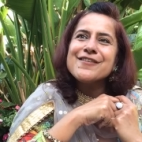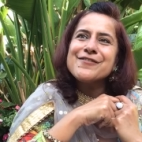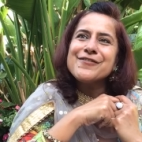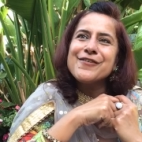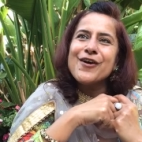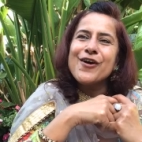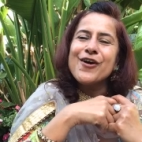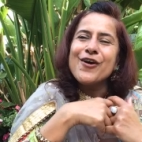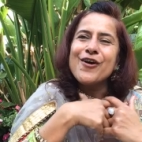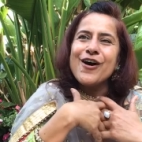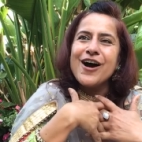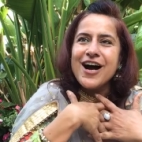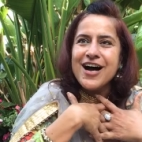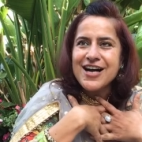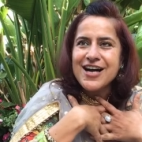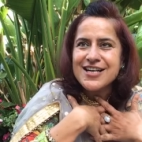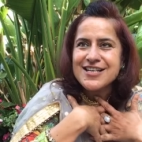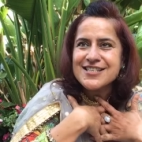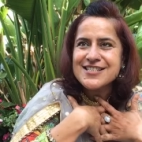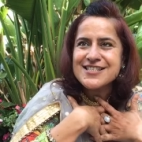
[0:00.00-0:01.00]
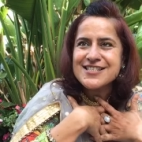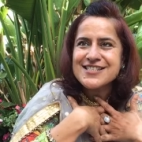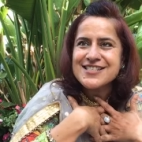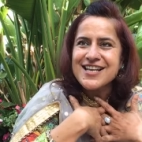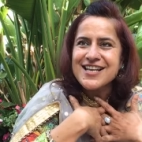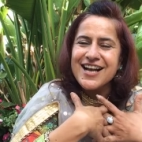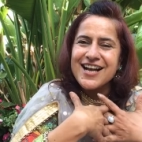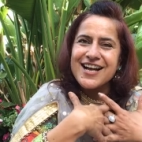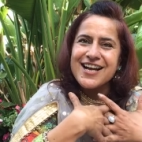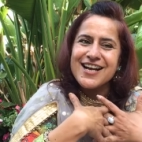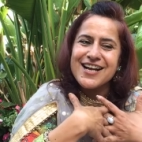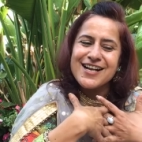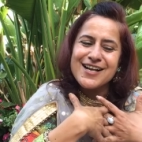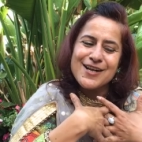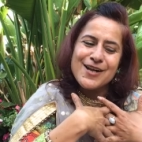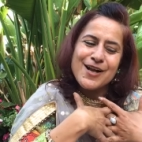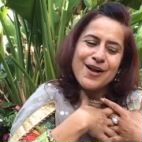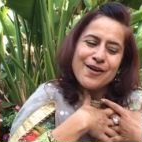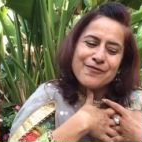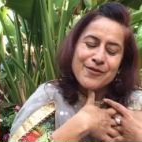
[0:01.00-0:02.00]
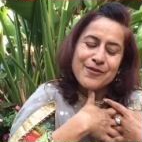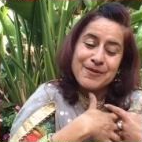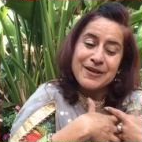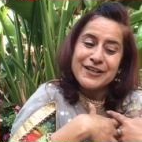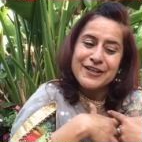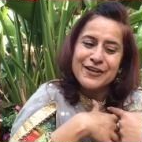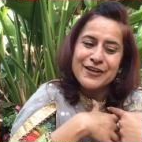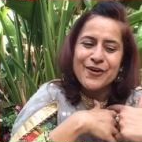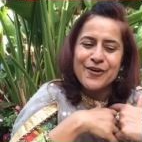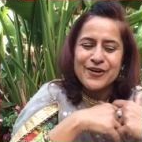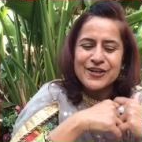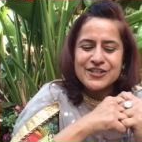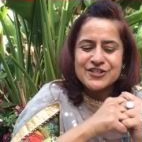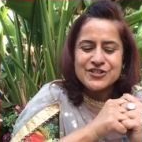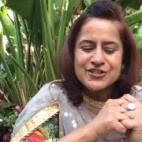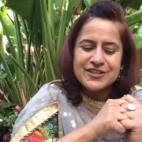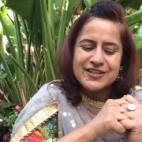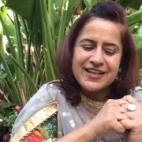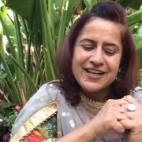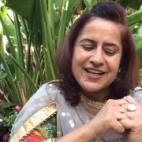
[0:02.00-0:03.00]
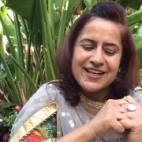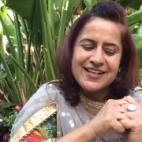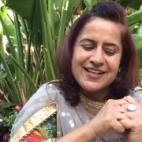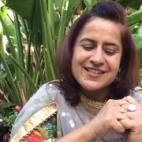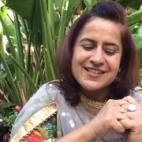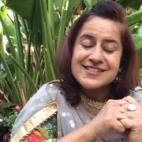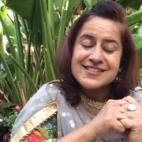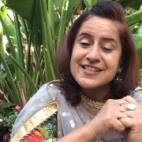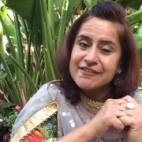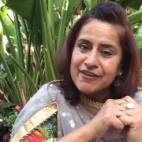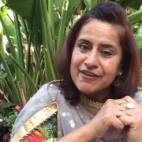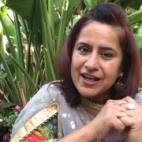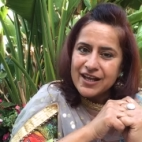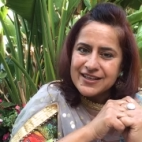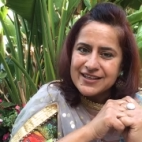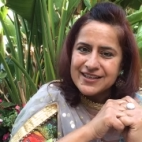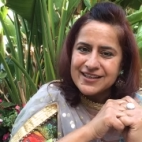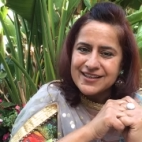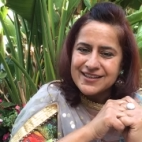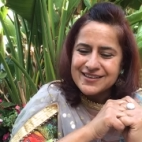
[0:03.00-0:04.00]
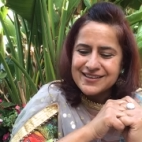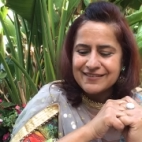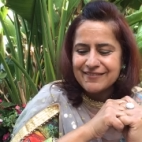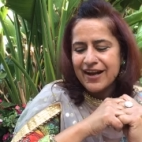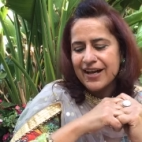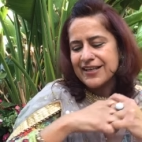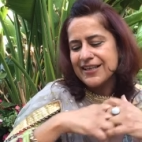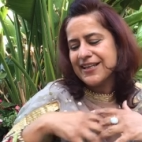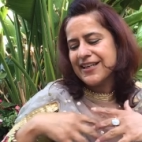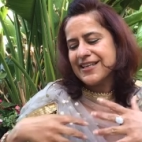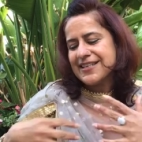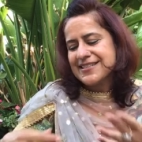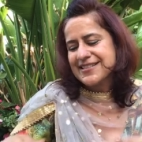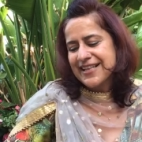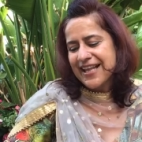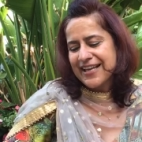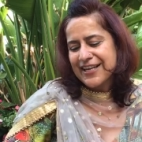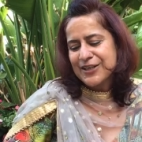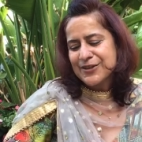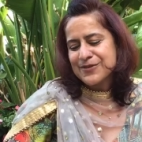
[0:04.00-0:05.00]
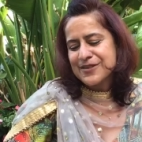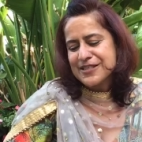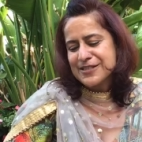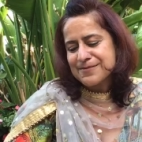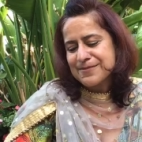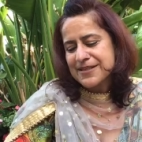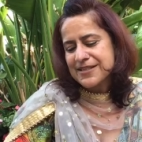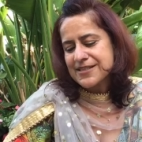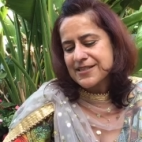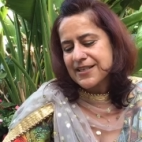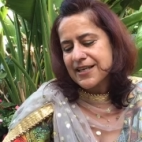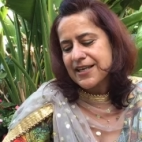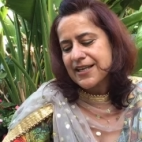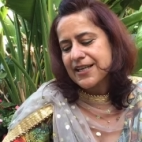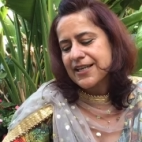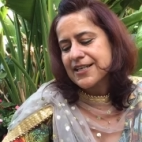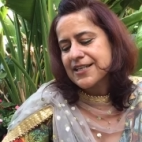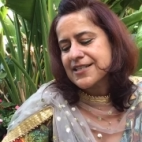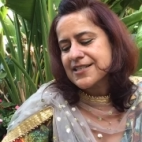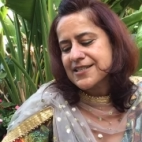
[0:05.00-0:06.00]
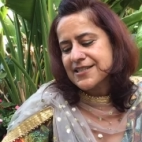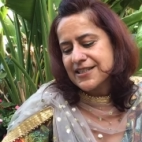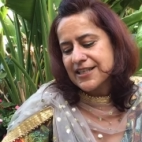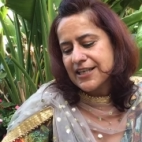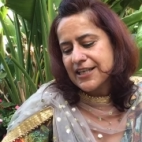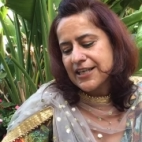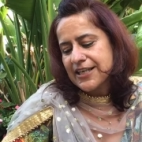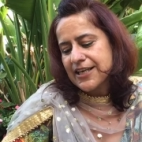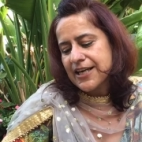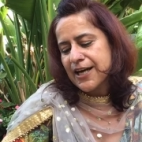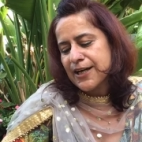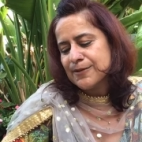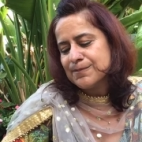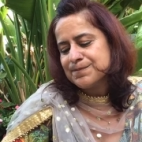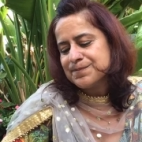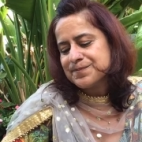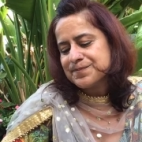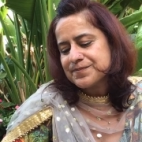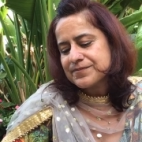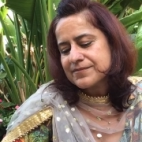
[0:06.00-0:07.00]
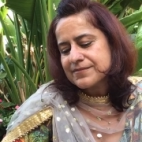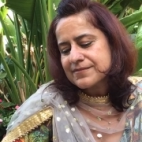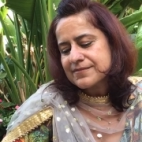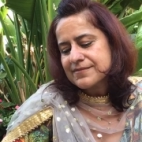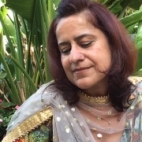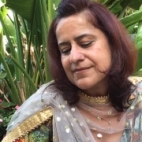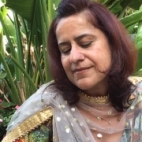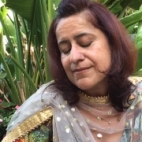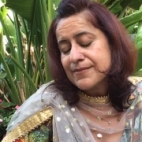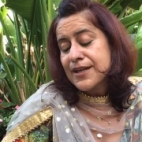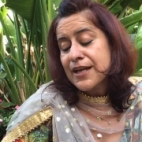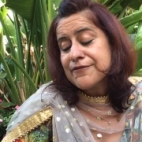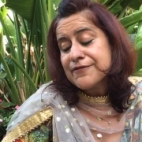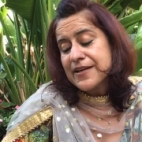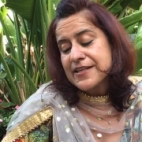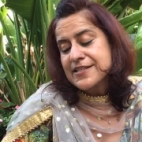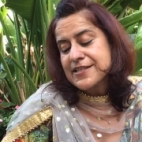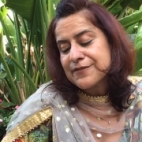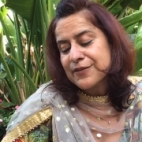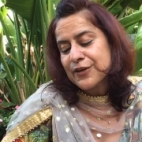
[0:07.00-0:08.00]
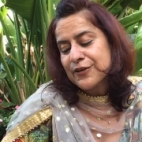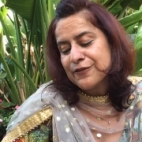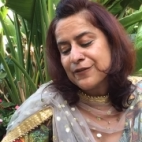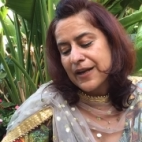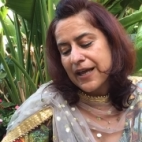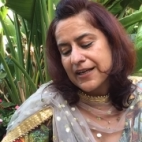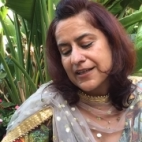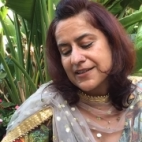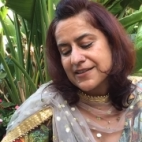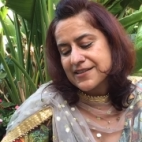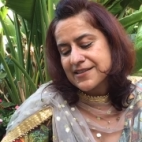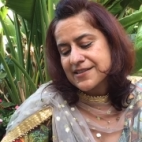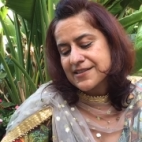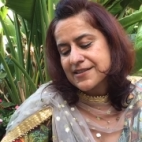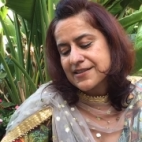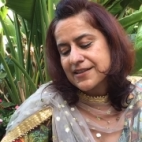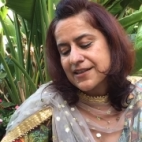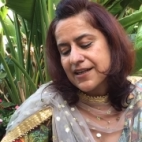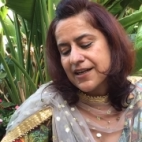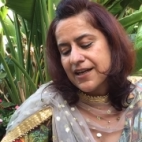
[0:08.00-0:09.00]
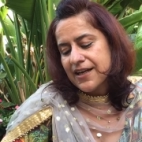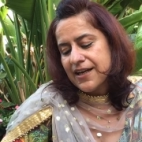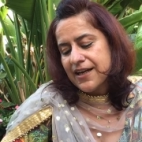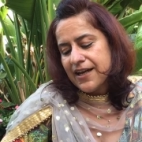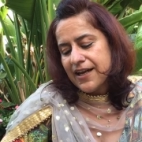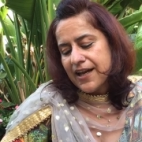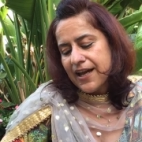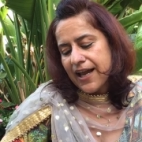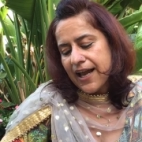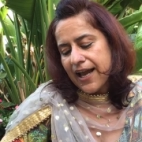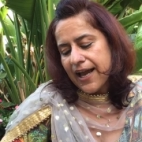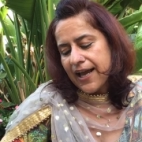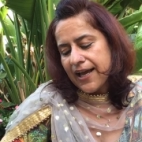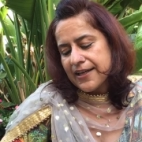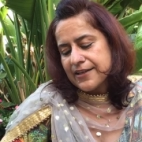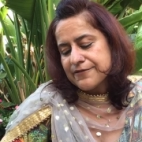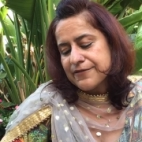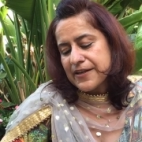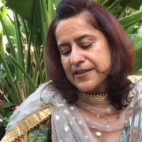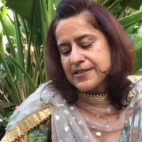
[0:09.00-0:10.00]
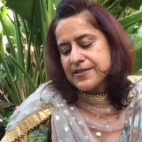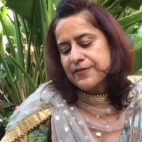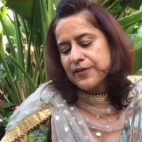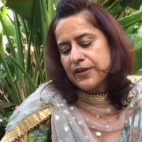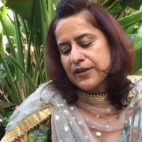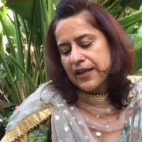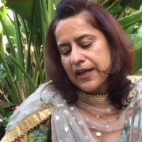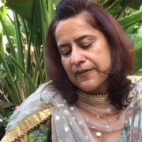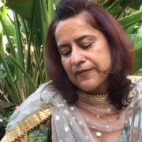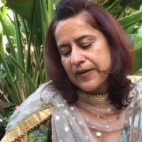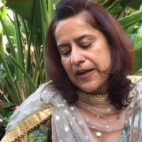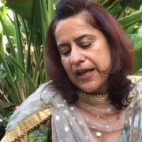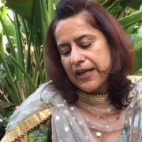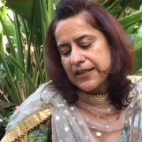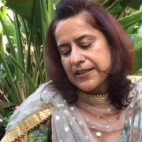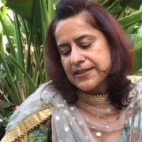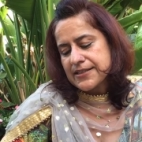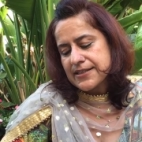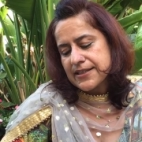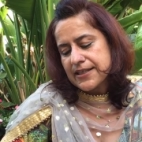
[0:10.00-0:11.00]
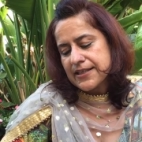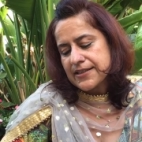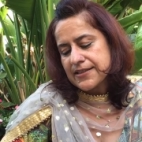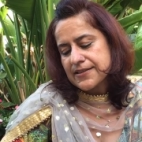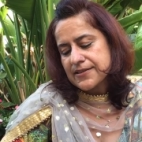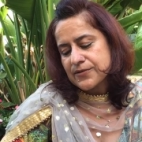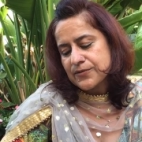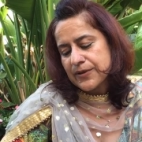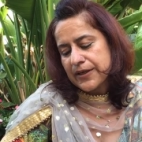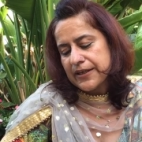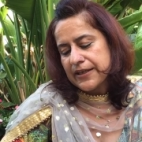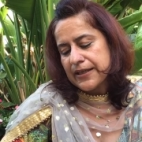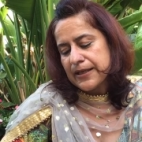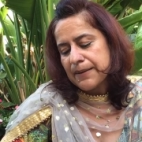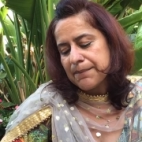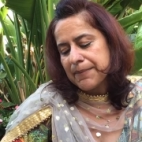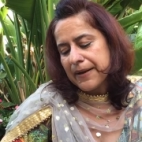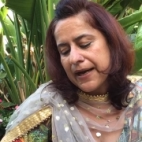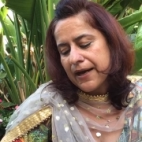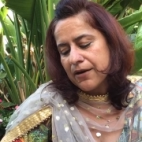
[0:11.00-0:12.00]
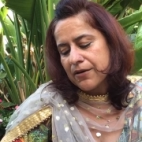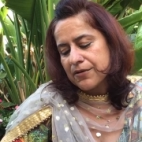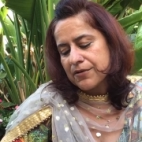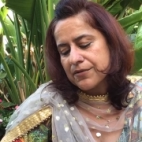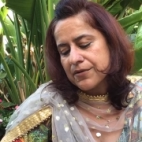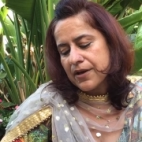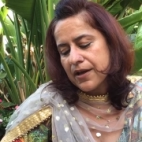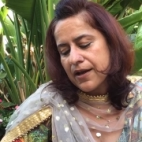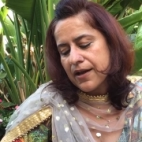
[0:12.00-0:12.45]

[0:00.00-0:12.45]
for us, from Indian origin, is Diwali. Diwali is like Christmas. It is the Festival of Lights. And Festival of Lights is really about,